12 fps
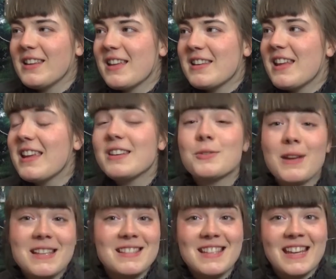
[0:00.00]
an
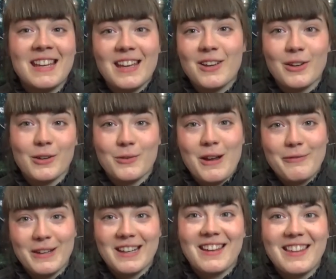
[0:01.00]
interesting
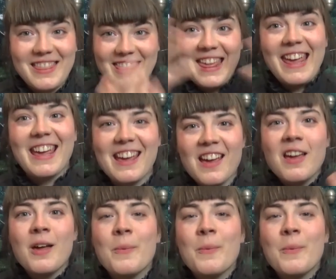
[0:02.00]
iconographic thing